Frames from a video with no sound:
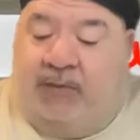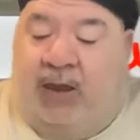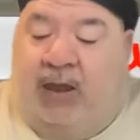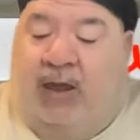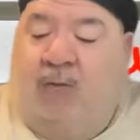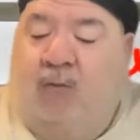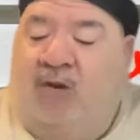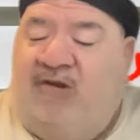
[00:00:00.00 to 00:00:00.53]

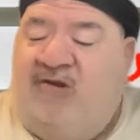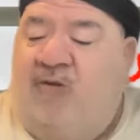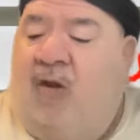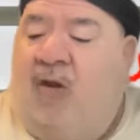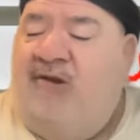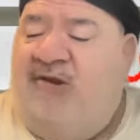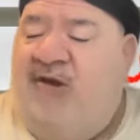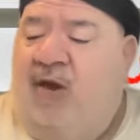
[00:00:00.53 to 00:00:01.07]
he was
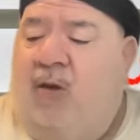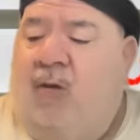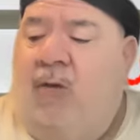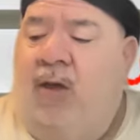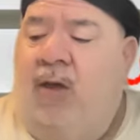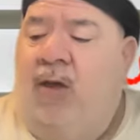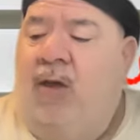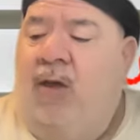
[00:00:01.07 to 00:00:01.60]

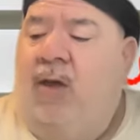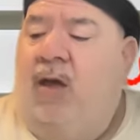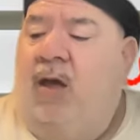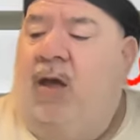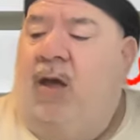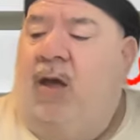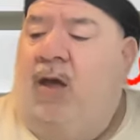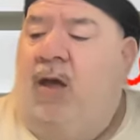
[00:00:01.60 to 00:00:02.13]
also
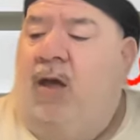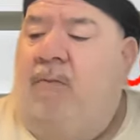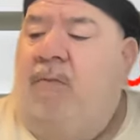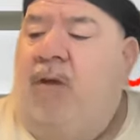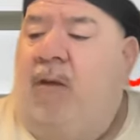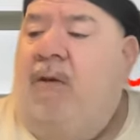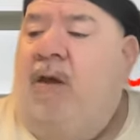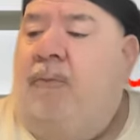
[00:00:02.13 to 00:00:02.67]
a
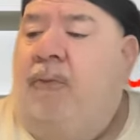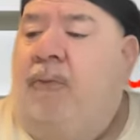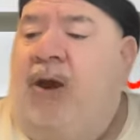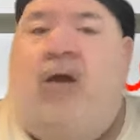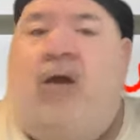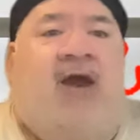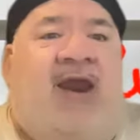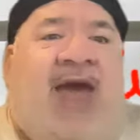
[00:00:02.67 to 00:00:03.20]

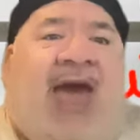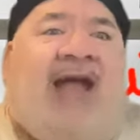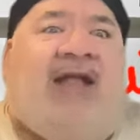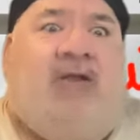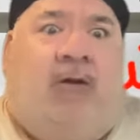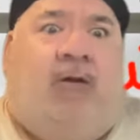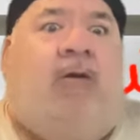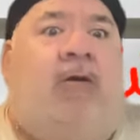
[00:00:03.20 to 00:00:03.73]
pretty good
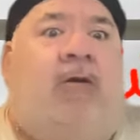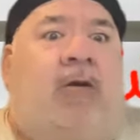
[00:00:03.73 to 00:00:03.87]
actor.